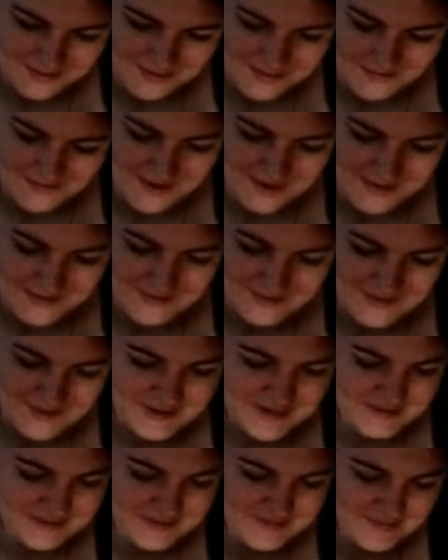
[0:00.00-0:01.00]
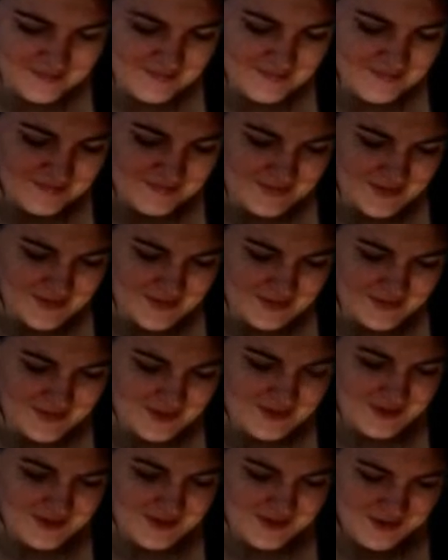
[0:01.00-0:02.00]
the way I wanted
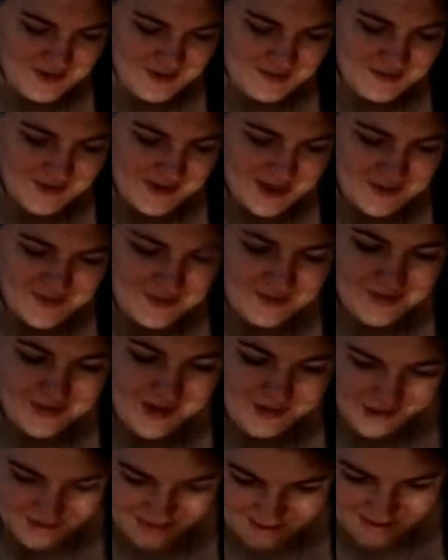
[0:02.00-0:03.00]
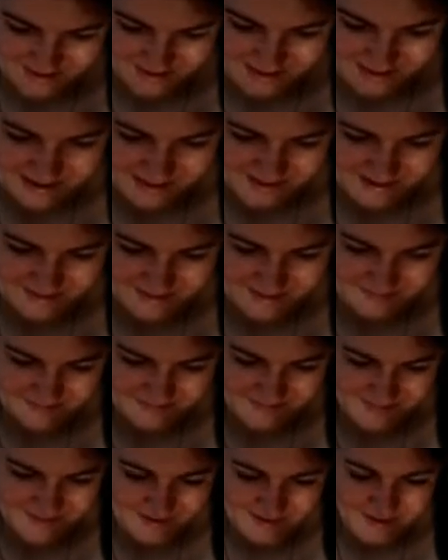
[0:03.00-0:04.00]
to do my poetry collection,
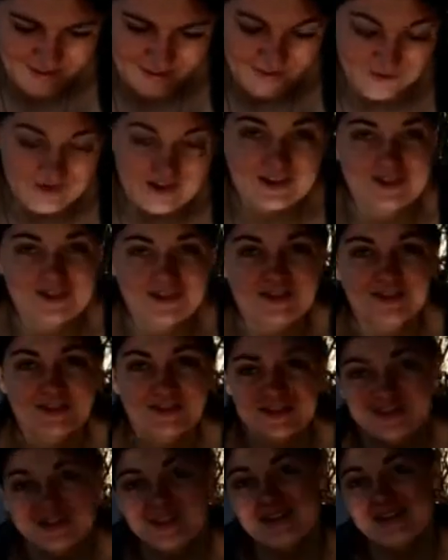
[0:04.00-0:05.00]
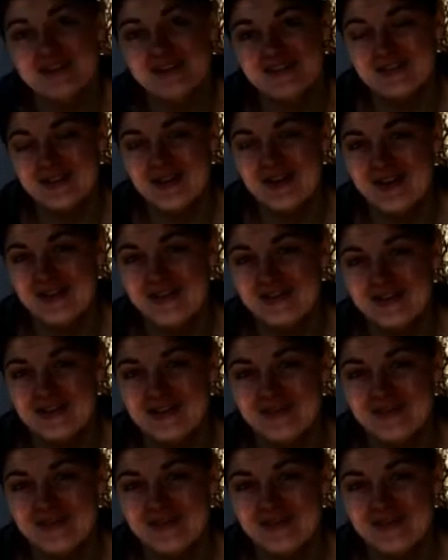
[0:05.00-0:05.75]
which still isn't out.